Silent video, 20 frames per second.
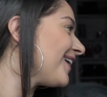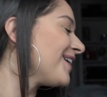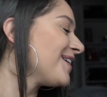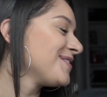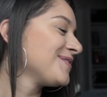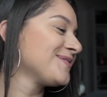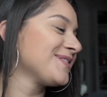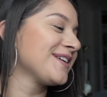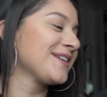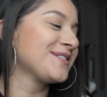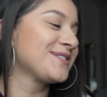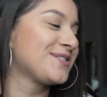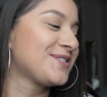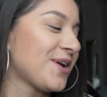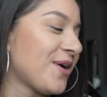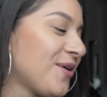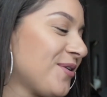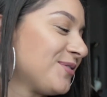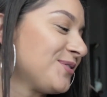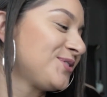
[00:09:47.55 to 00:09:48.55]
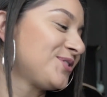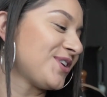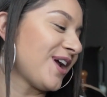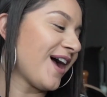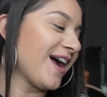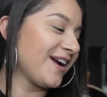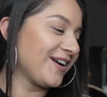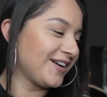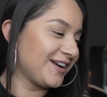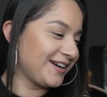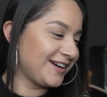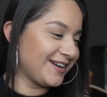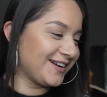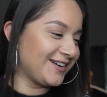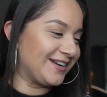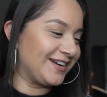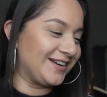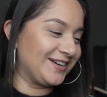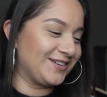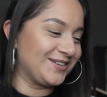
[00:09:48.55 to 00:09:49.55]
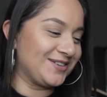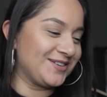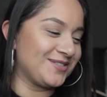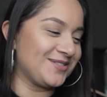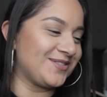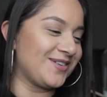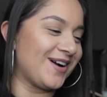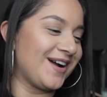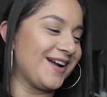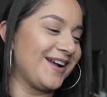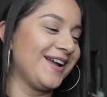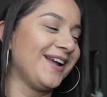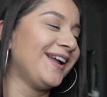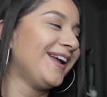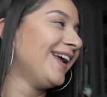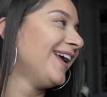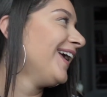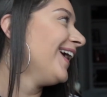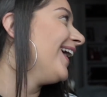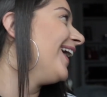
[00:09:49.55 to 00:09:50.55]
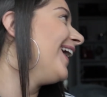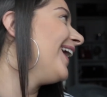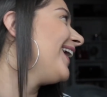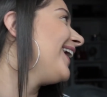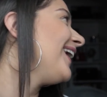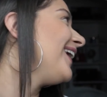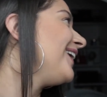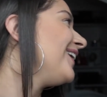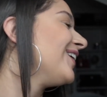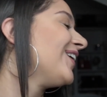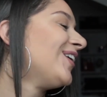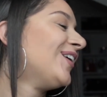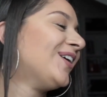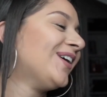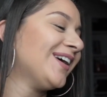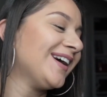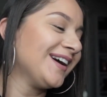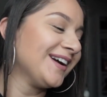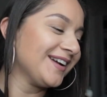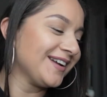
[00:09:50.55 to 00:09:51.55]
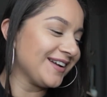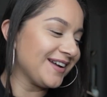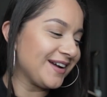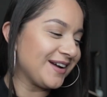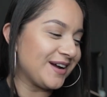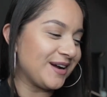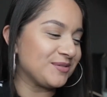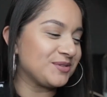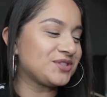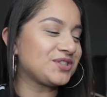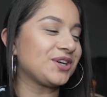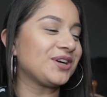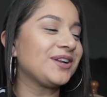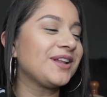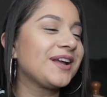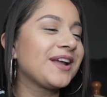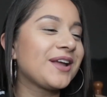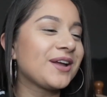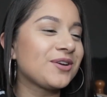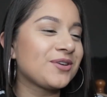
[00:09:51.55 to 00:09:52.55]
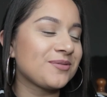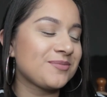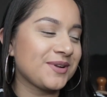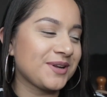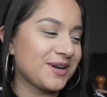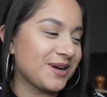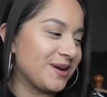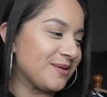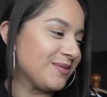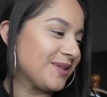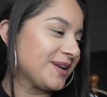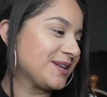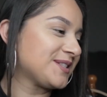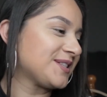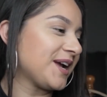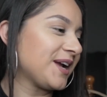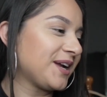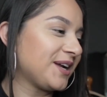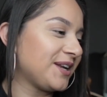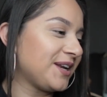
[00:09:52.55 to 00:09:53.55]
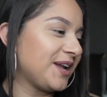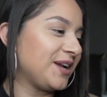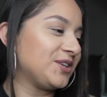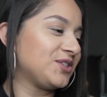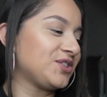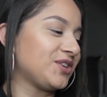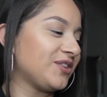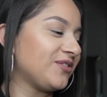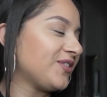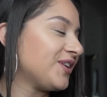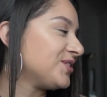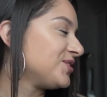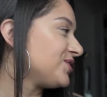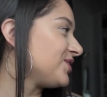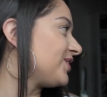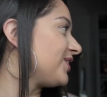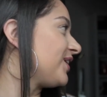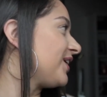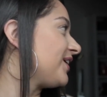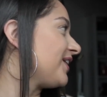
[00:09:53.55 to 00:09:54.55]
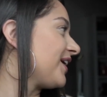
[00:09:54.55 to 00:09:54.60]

I'm like so shy right now. I don't know why. I know. I'm sure like it'll become like second nature eventually.